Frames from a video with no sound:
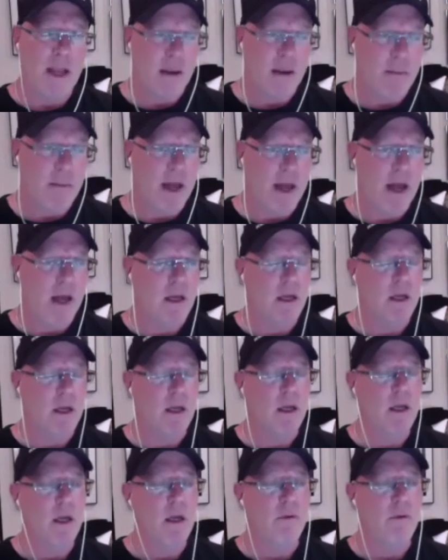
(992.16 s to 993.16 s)
back
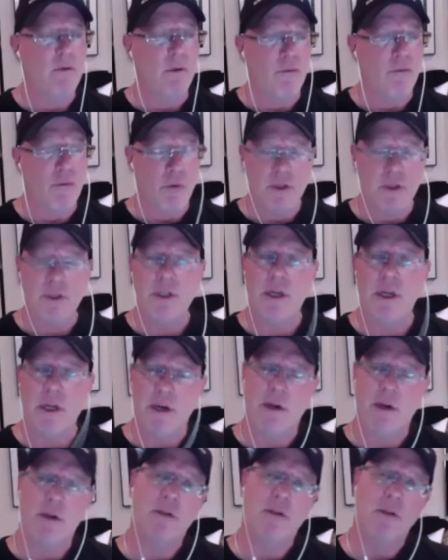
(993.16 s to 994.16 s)
for 14
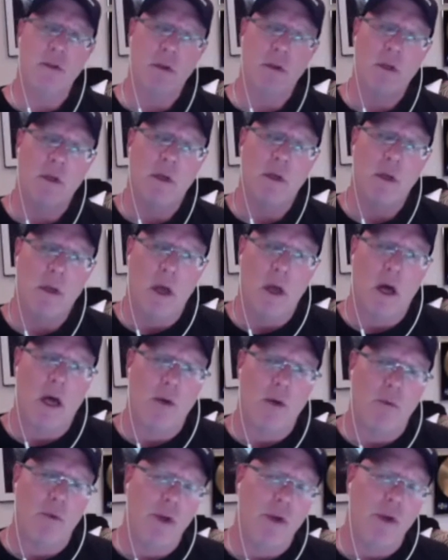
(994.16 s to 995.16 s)
years on
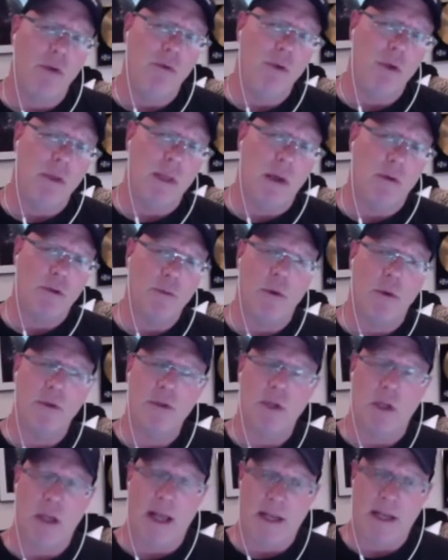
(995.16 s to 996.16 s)
a reunion that was supposed
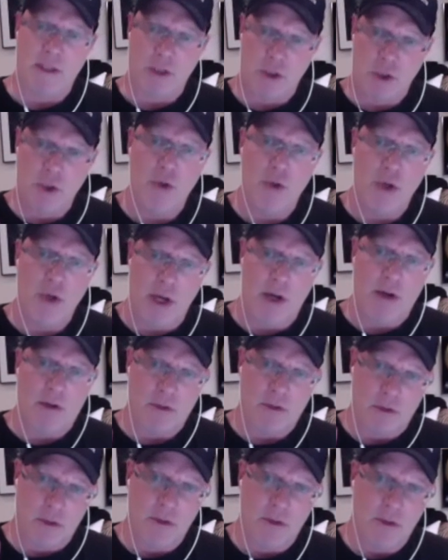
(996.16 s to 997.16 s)
to last 2
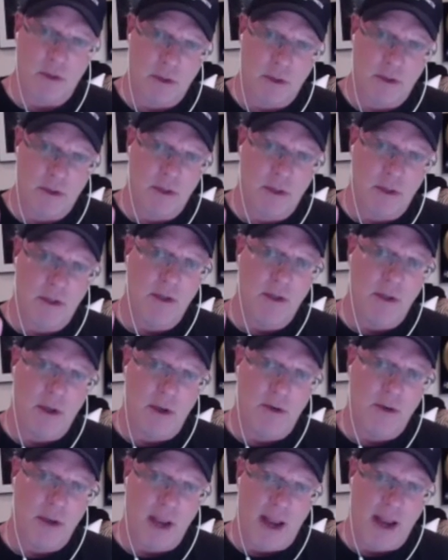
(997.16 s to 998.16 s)
years.
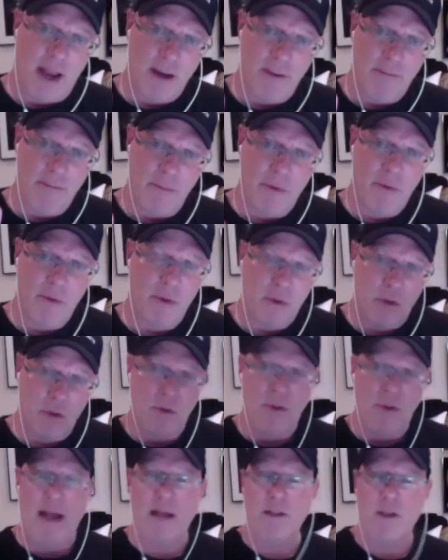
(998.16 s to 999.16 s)
Okay?
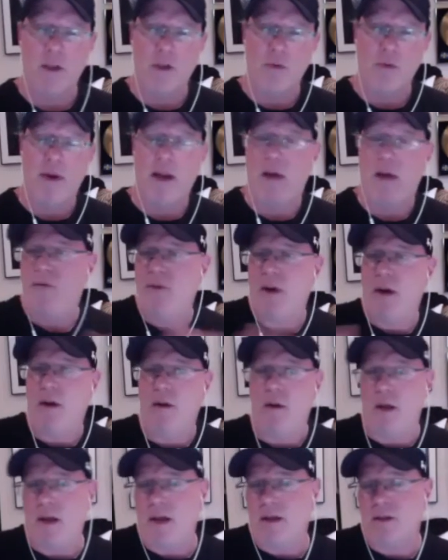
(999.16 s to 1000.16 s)
2003, I figured,
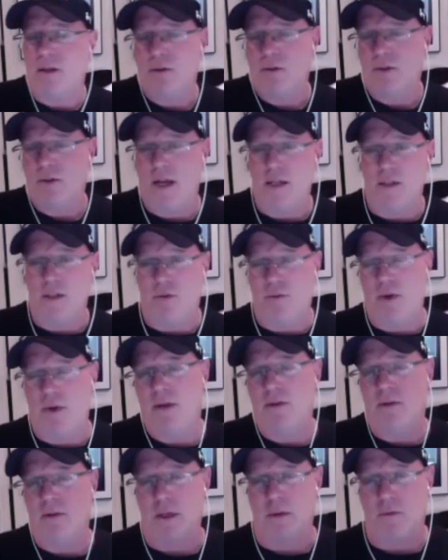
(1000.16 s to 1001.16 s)
2003,
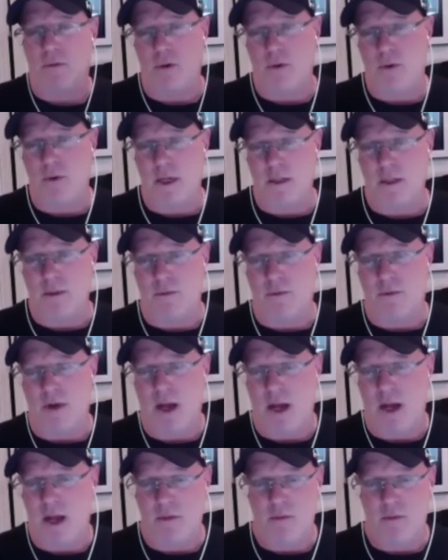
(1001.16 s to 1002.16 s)
2004,
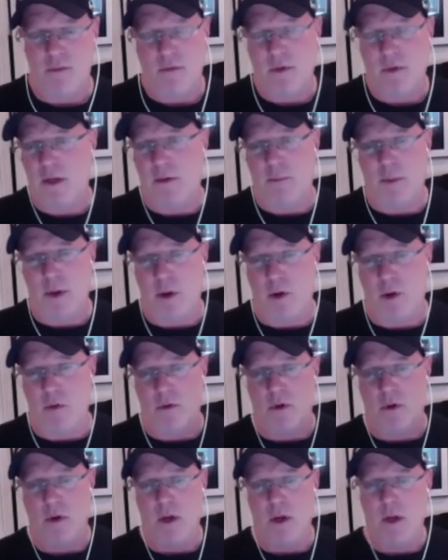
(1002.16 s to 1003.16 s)
2005, it'll be
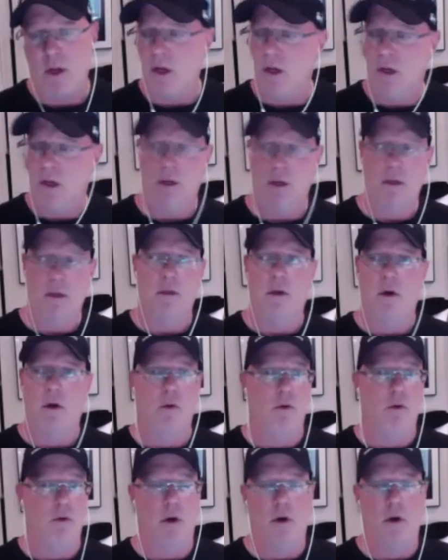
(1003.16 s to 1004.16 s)
over.
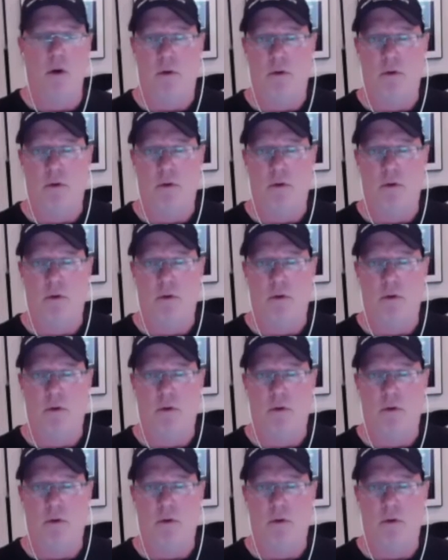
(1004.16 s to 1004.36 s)
Oh no.